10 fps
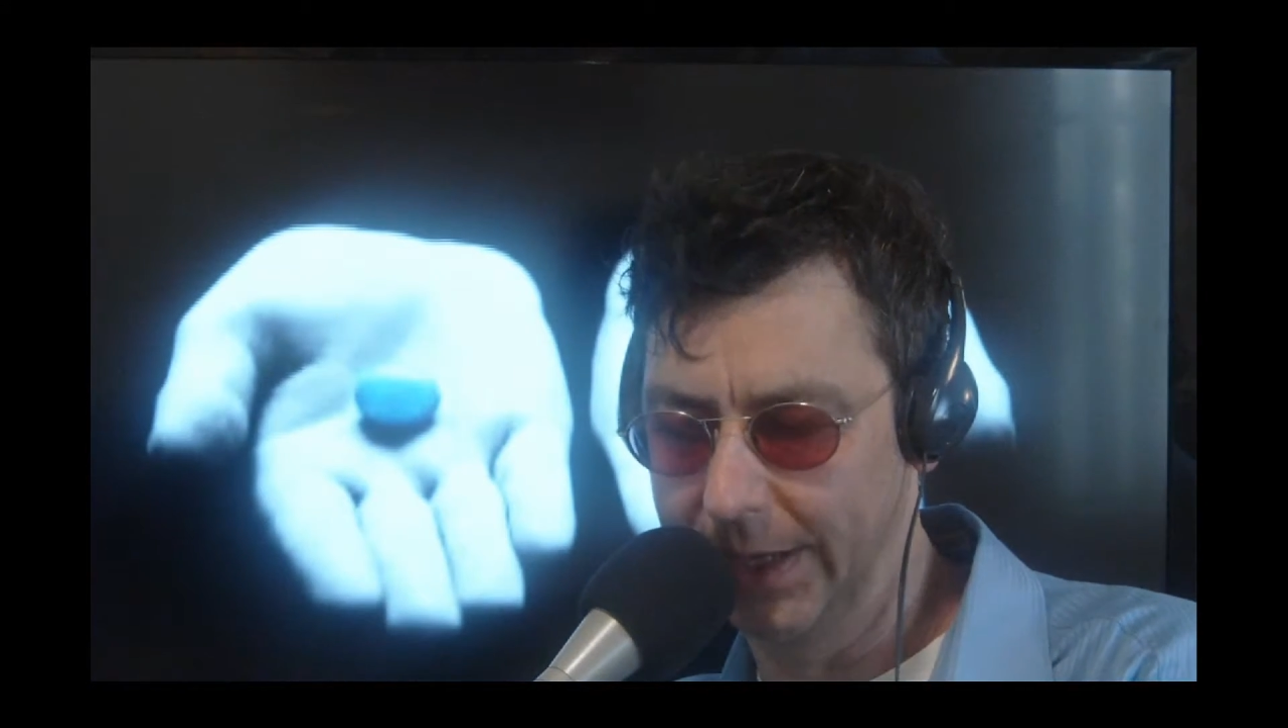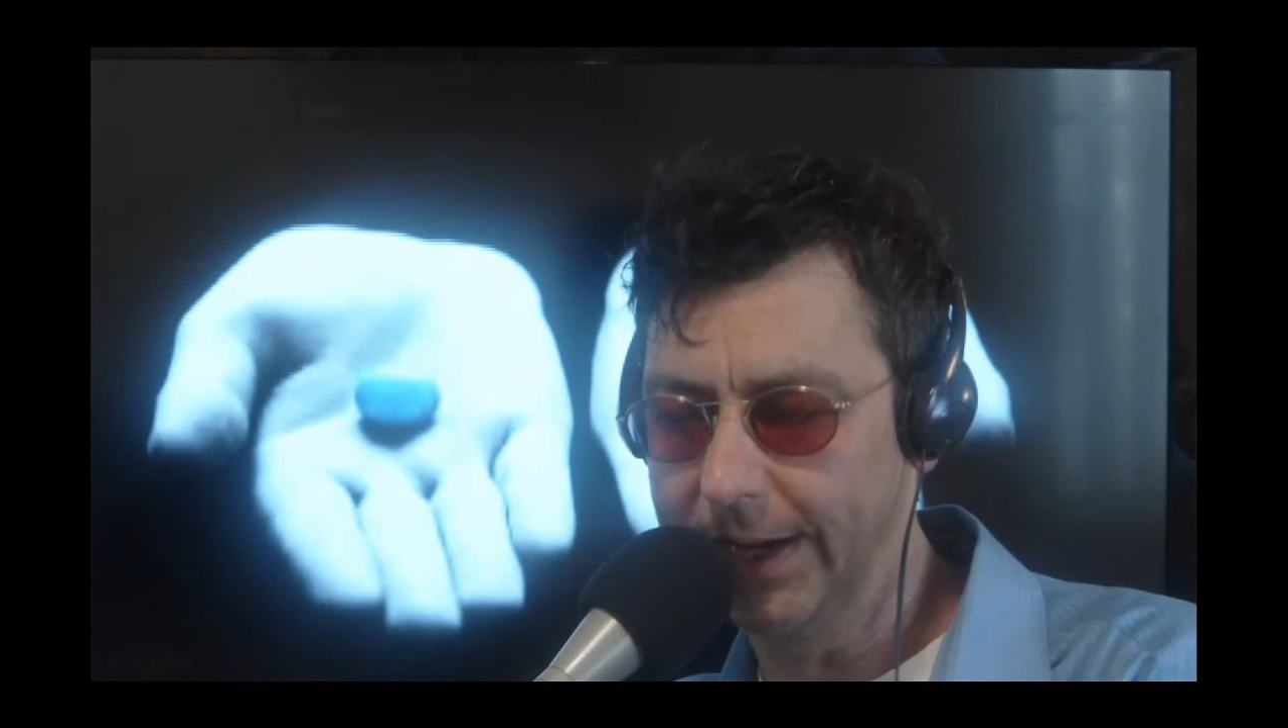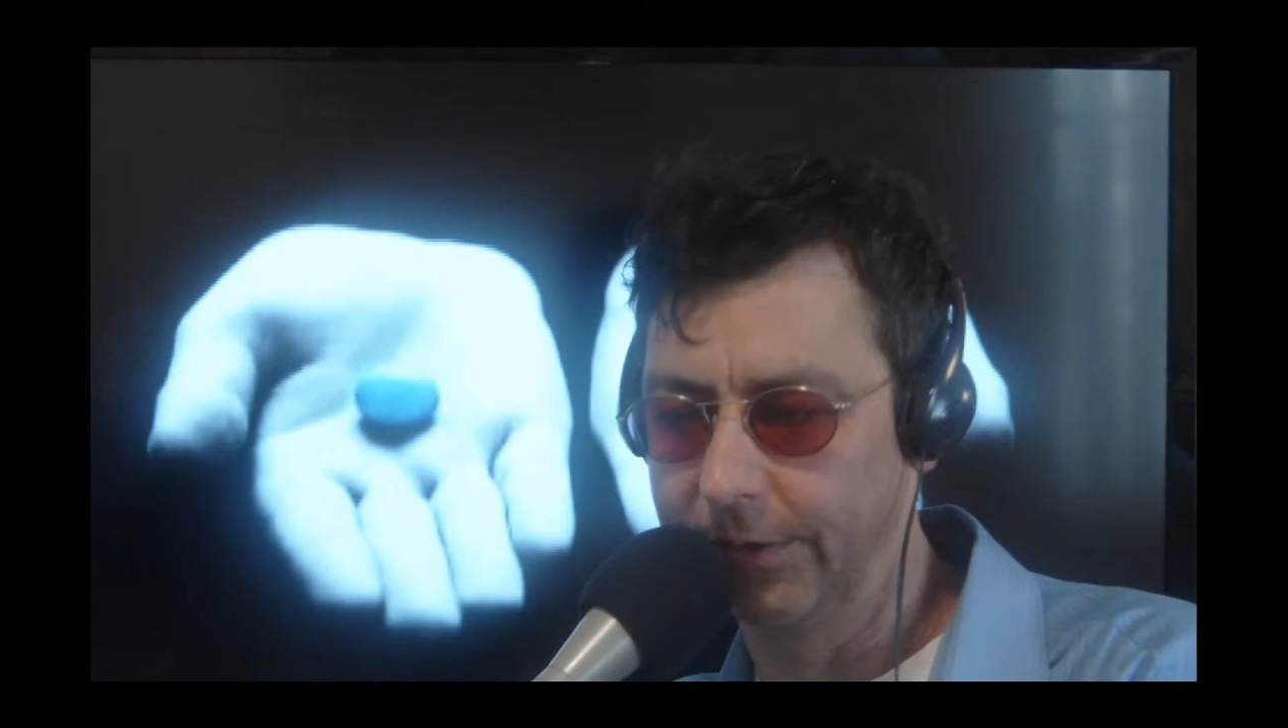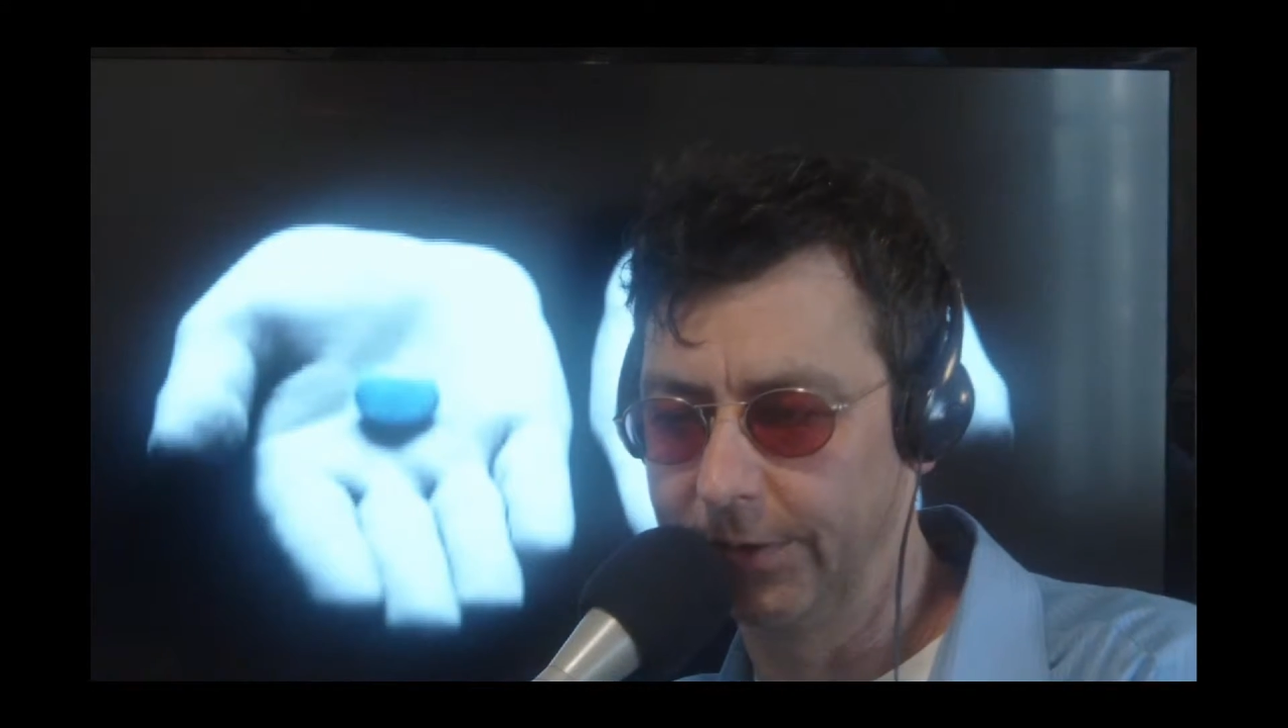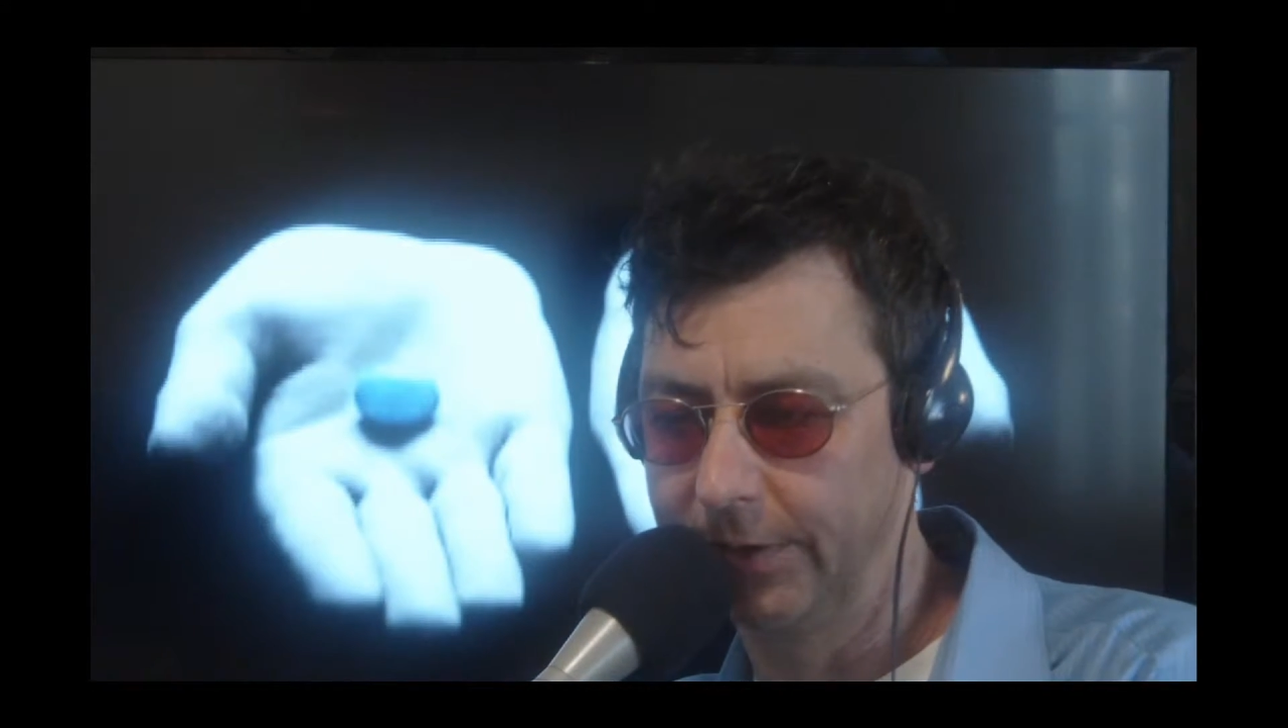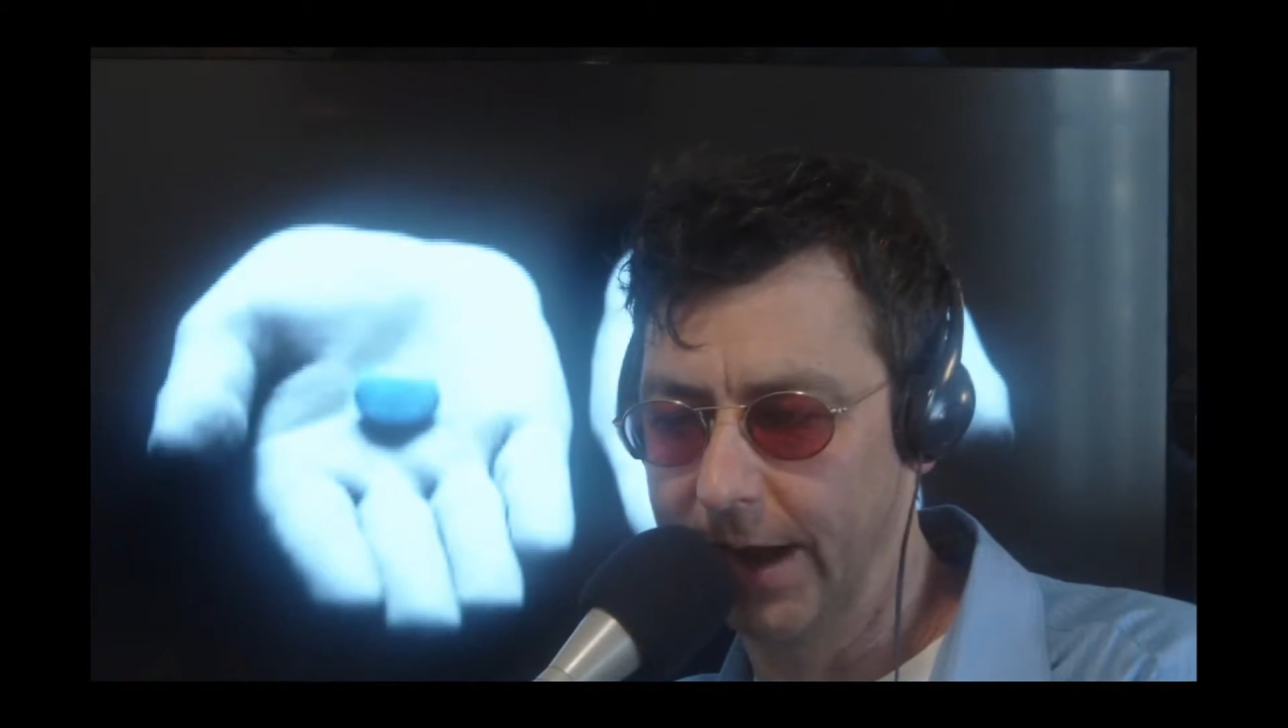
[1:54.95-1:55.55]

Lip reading: plants